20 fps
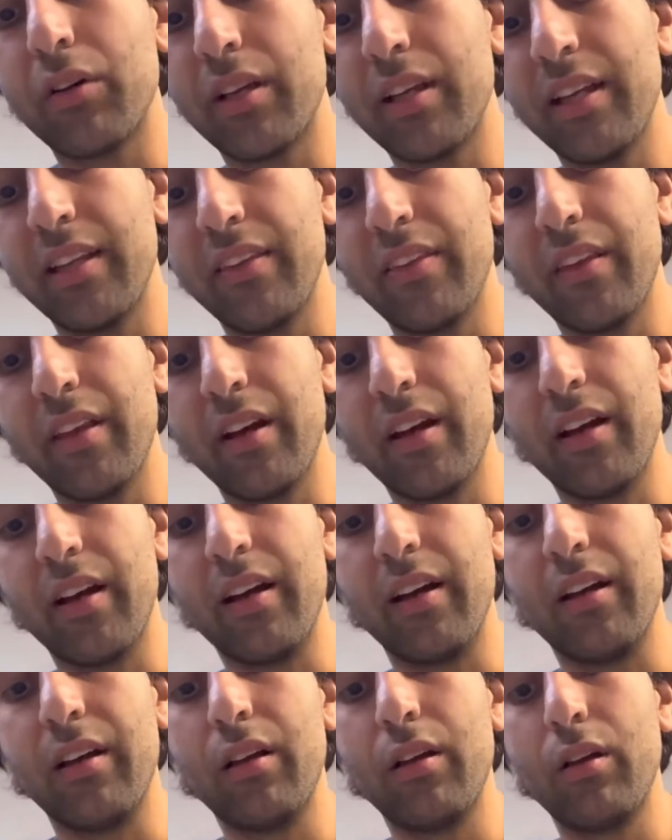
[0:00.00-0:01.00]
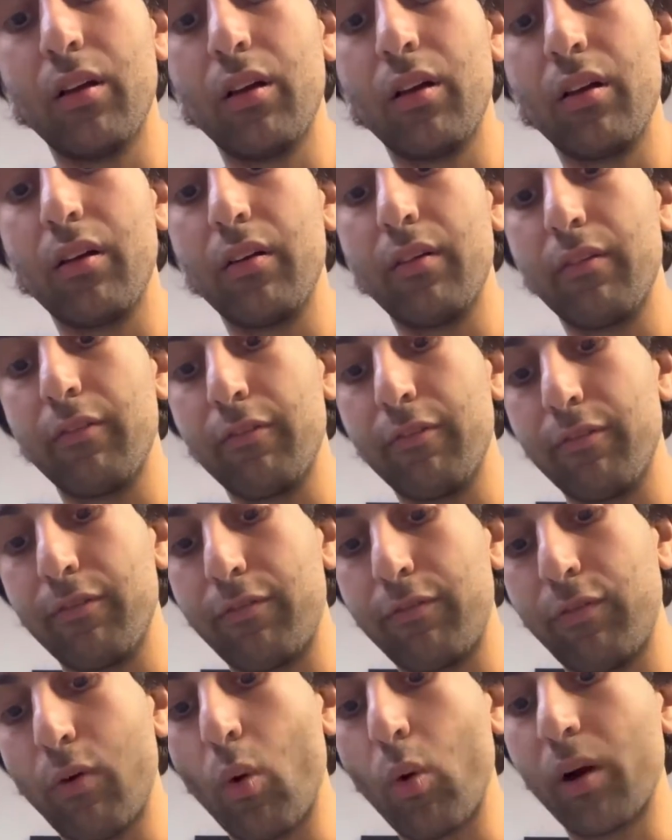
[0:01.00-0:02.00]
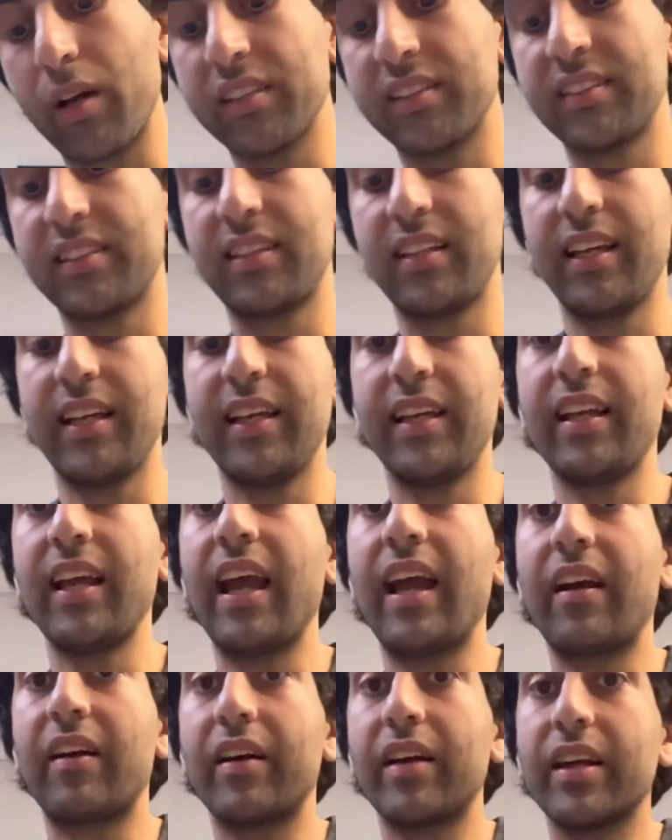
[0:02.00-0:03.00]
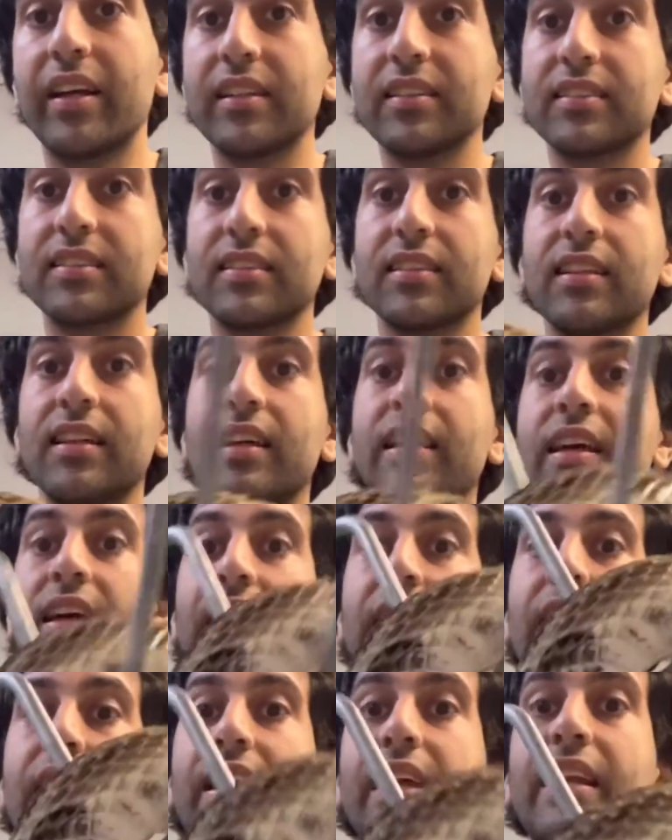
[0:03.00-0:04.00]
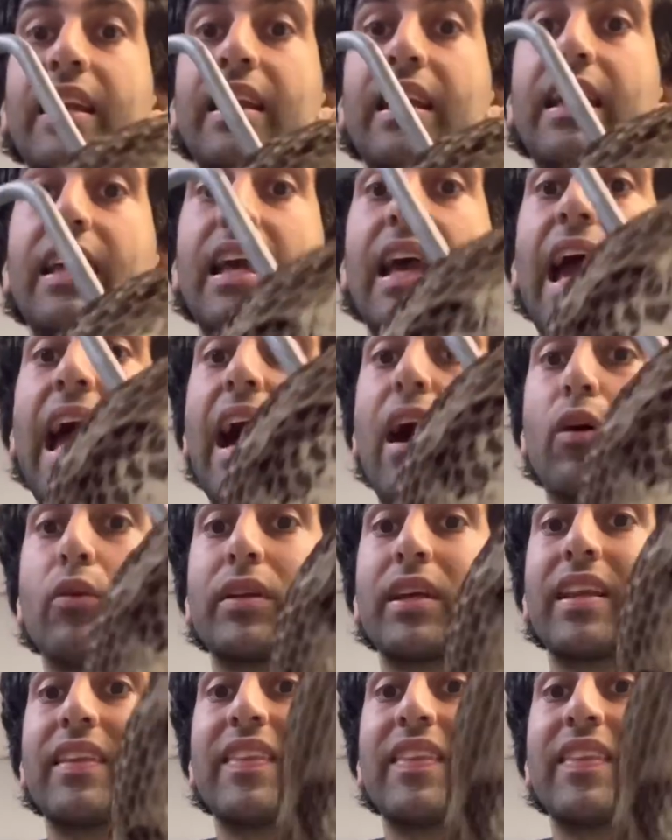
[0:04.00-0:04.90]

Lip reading: in the forested areas, and out in